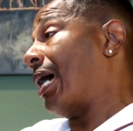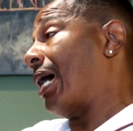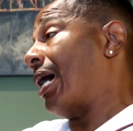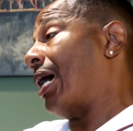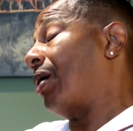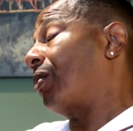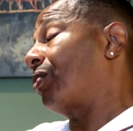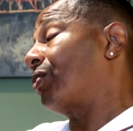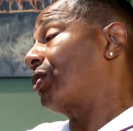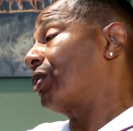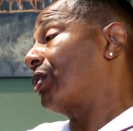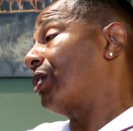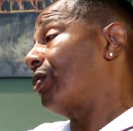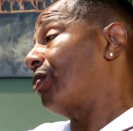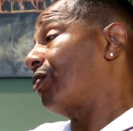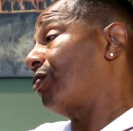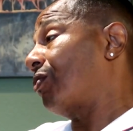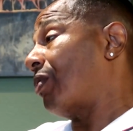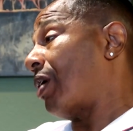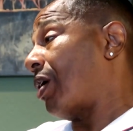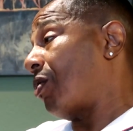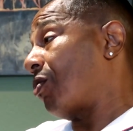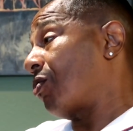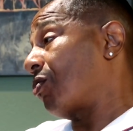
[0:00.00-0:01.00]
I was
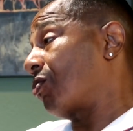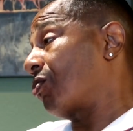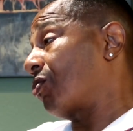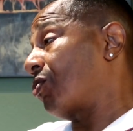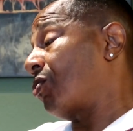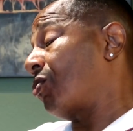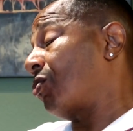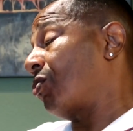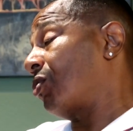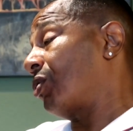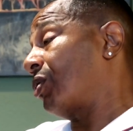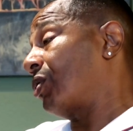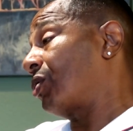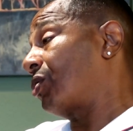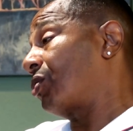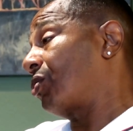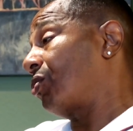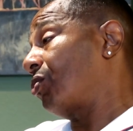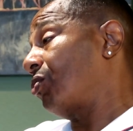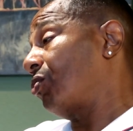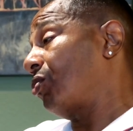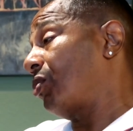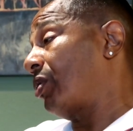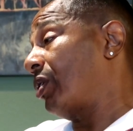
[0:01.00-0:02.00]
en route going
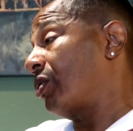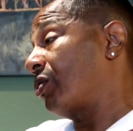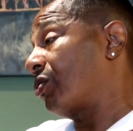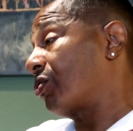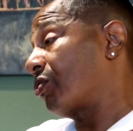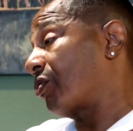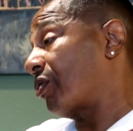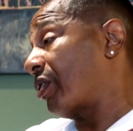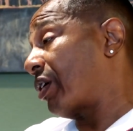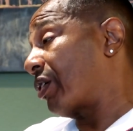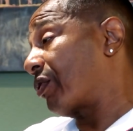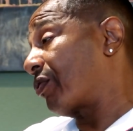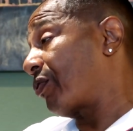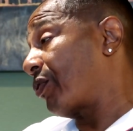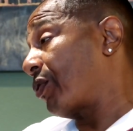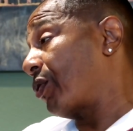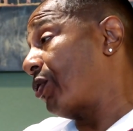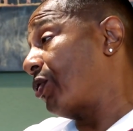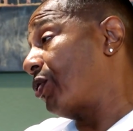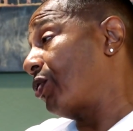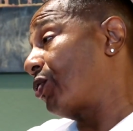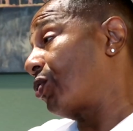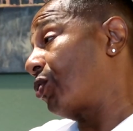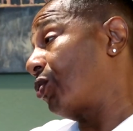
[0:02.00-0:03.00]
to getting
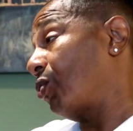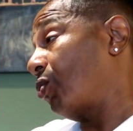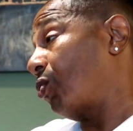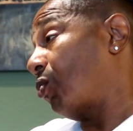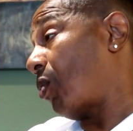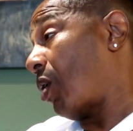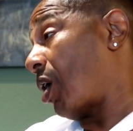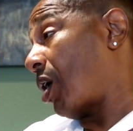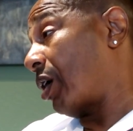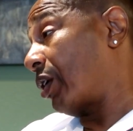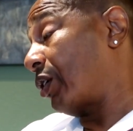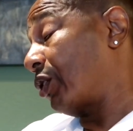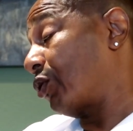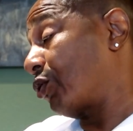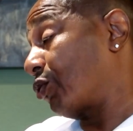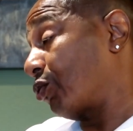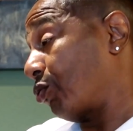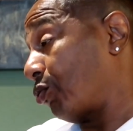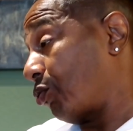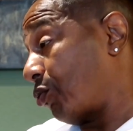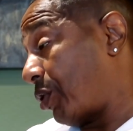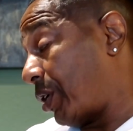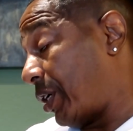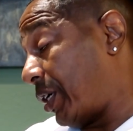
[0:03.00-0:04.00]
transferred to Wallens
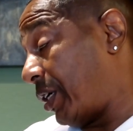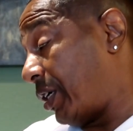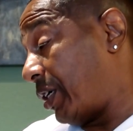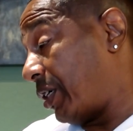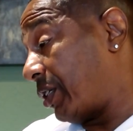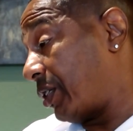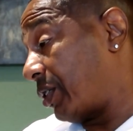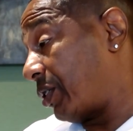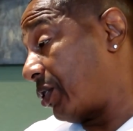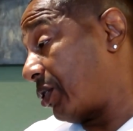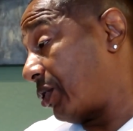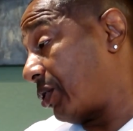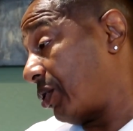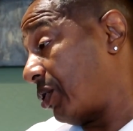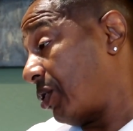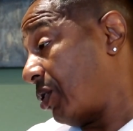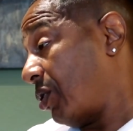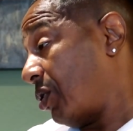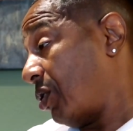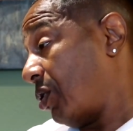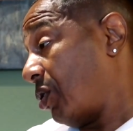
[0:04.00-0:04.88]
Ridge,